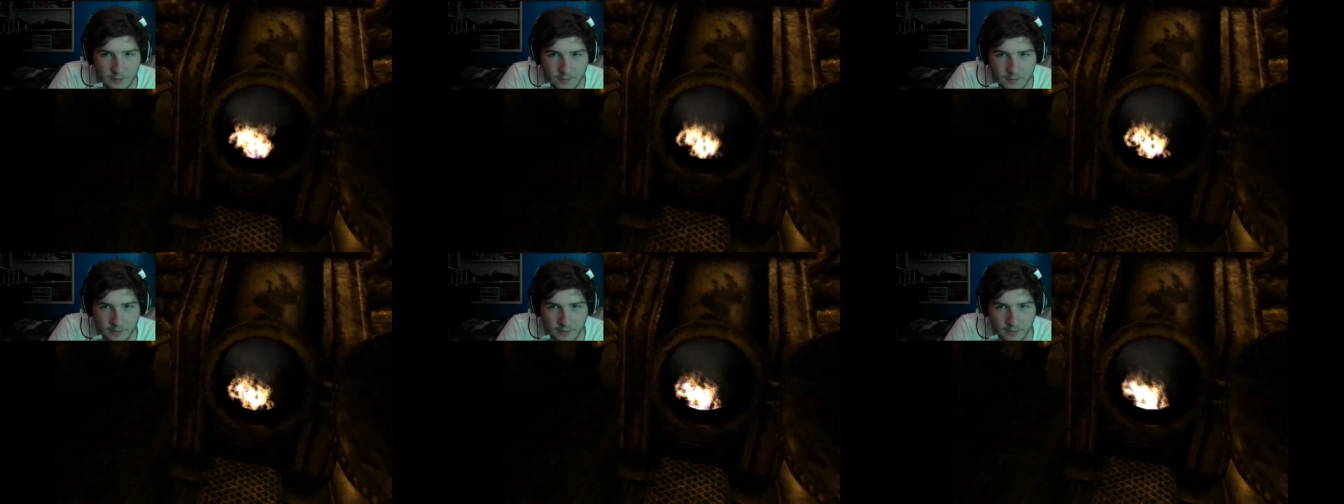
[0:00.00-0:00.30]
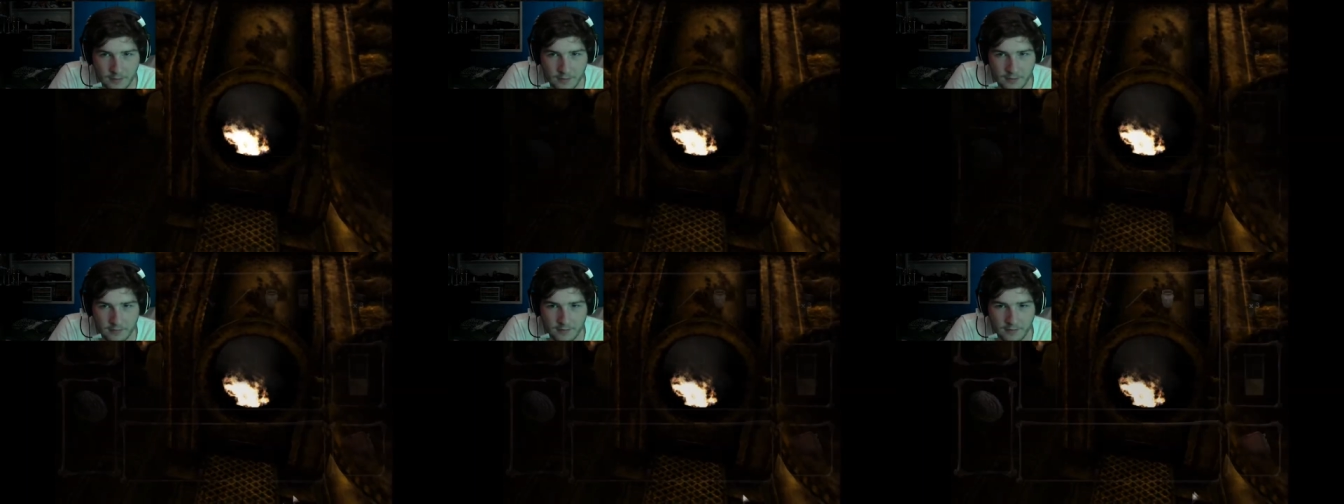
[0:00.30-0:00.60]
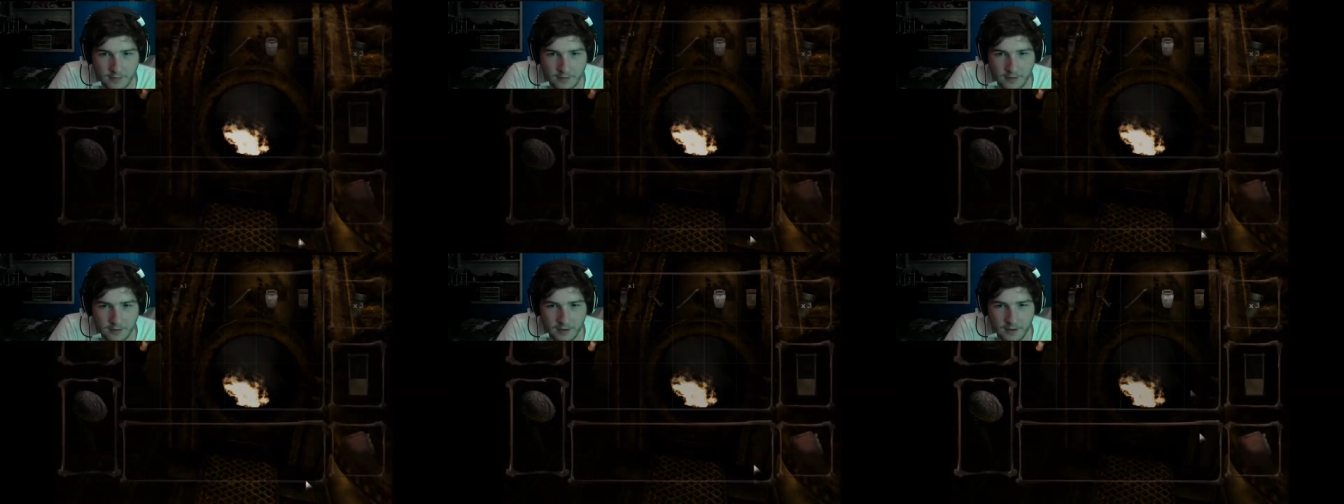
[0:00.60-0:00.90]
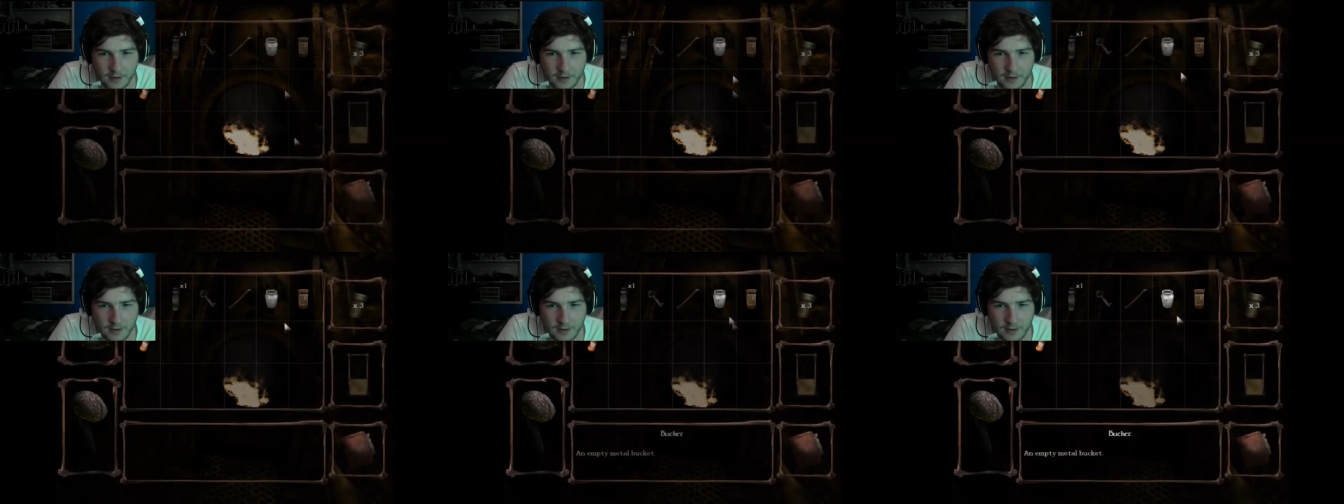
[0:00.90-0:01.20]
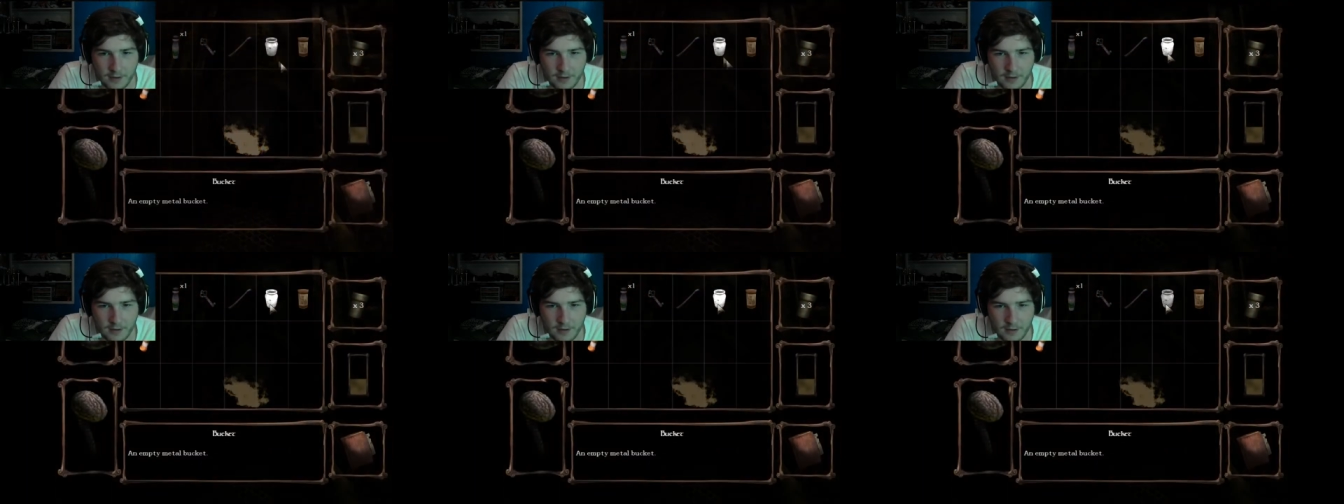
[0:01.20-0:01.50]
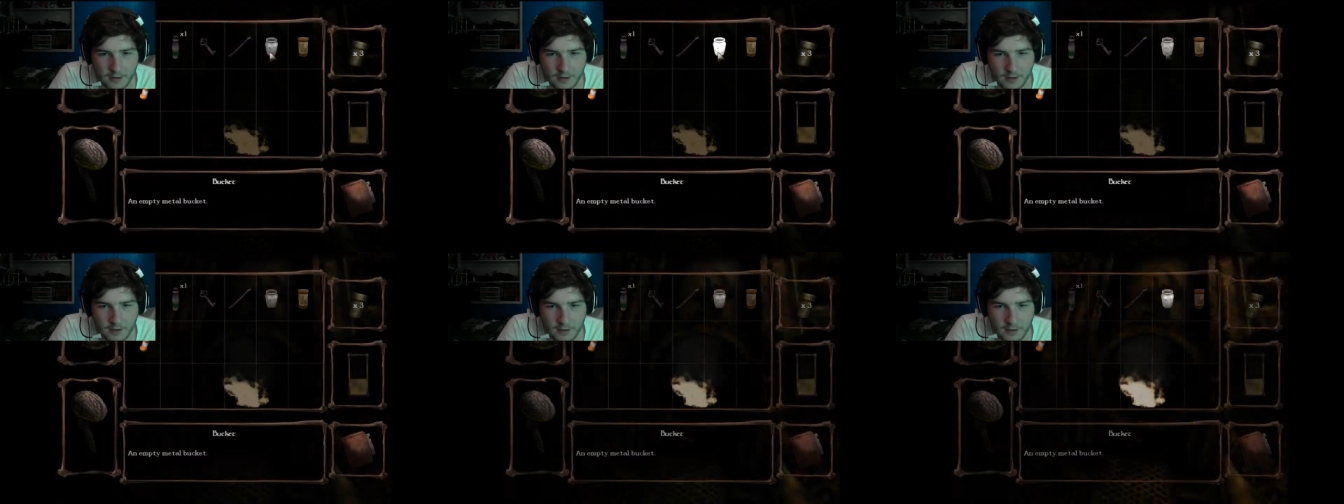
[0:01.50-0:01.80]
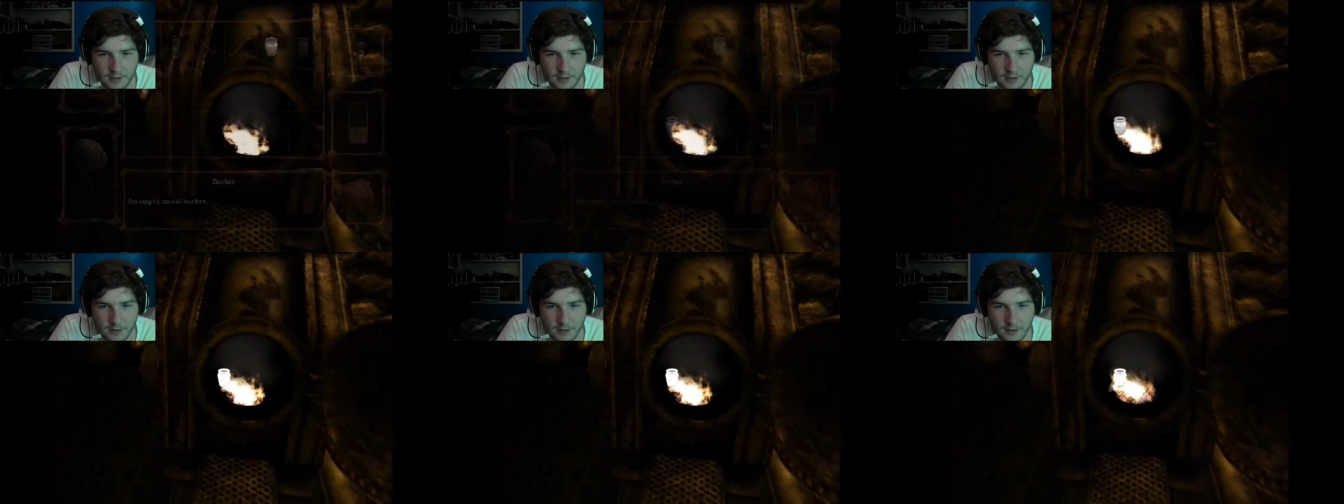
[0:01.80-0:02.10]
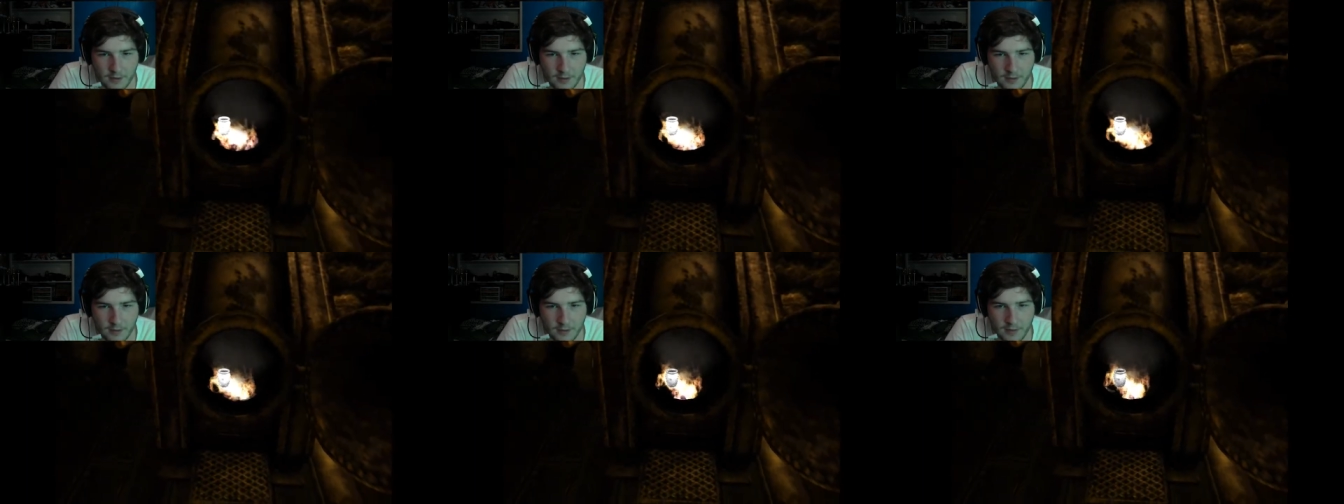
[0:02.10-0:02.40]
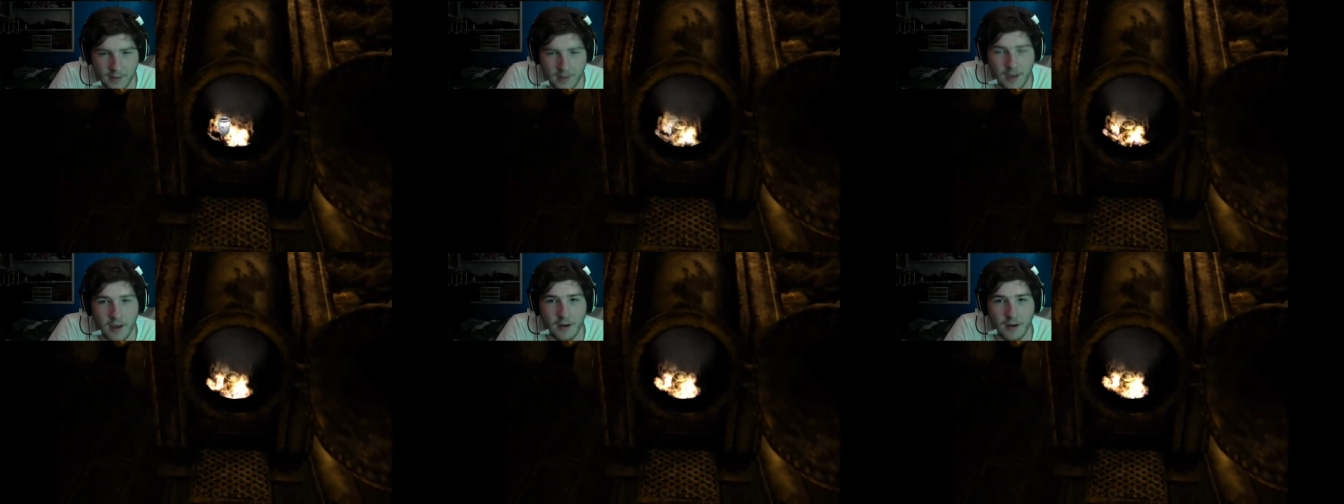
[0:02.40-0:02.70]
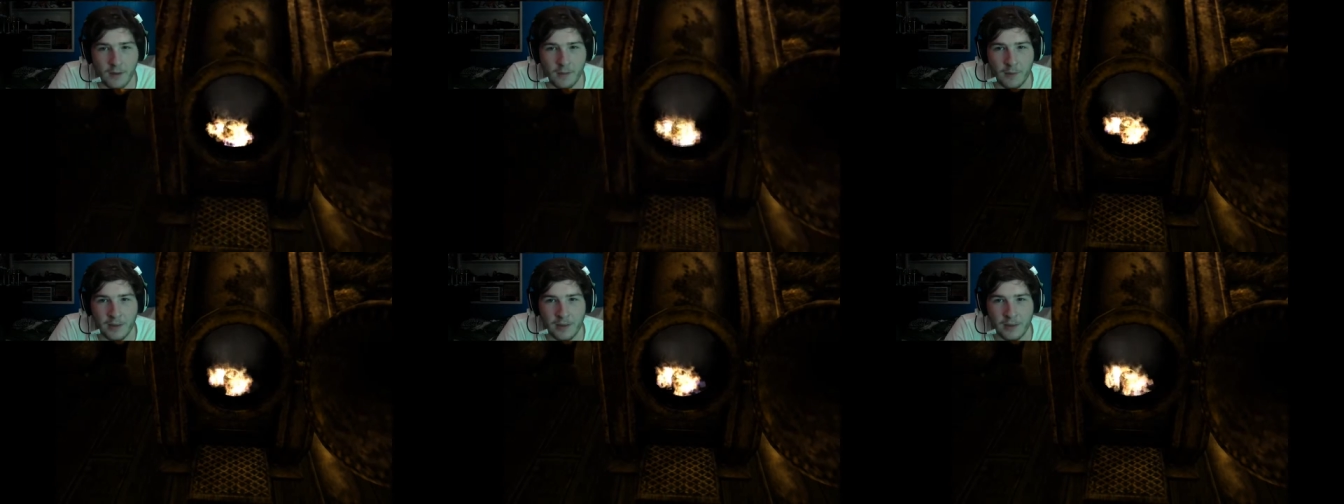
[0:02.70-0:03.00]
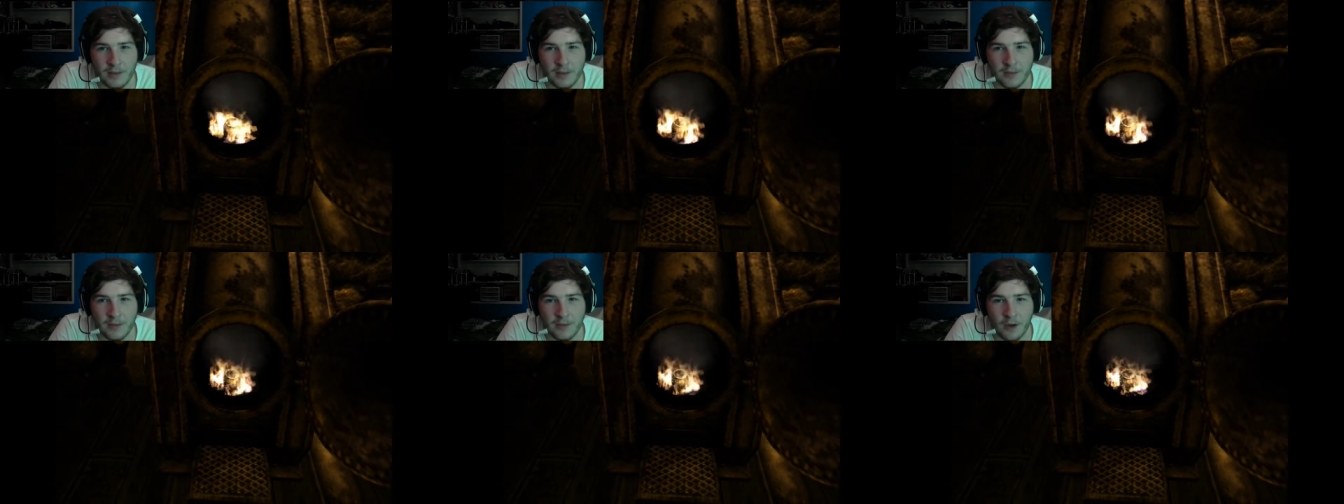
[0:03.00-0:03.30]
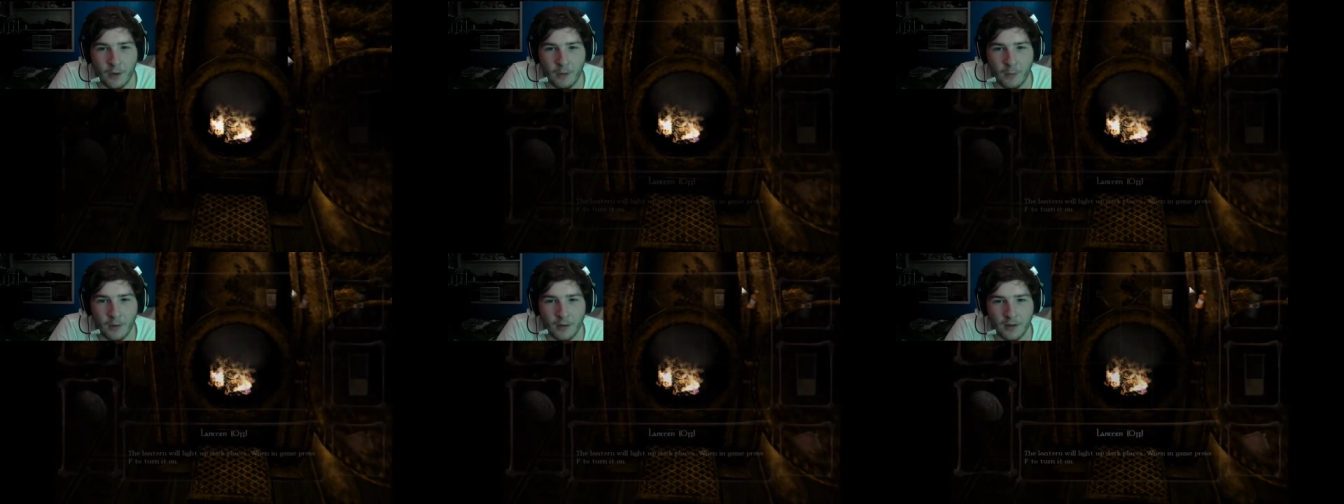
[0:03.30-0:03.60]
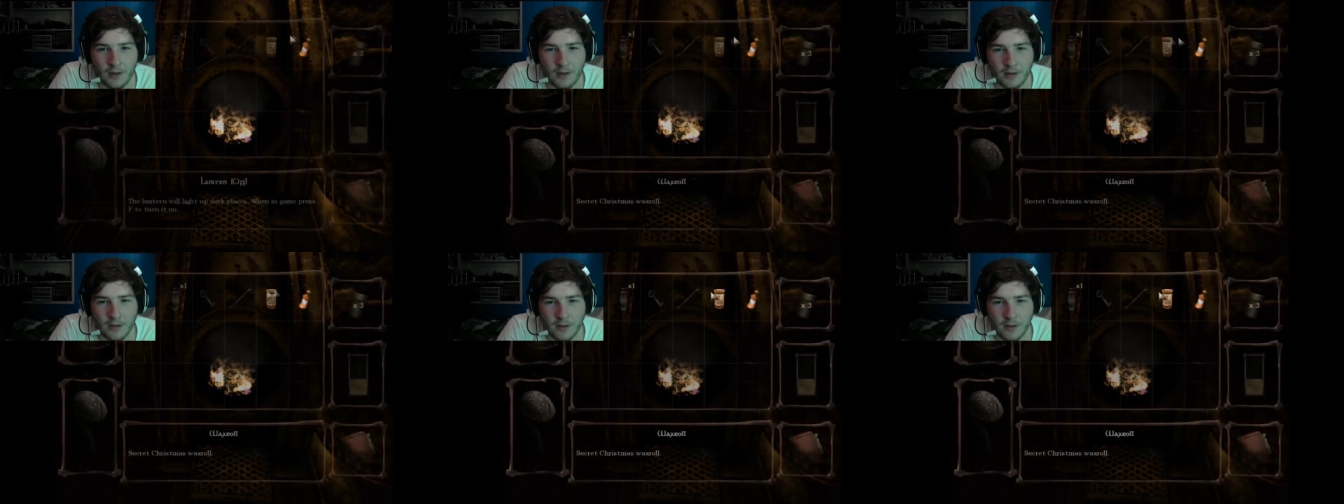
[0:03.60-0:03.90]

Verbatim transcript: Let's try this again. There we go!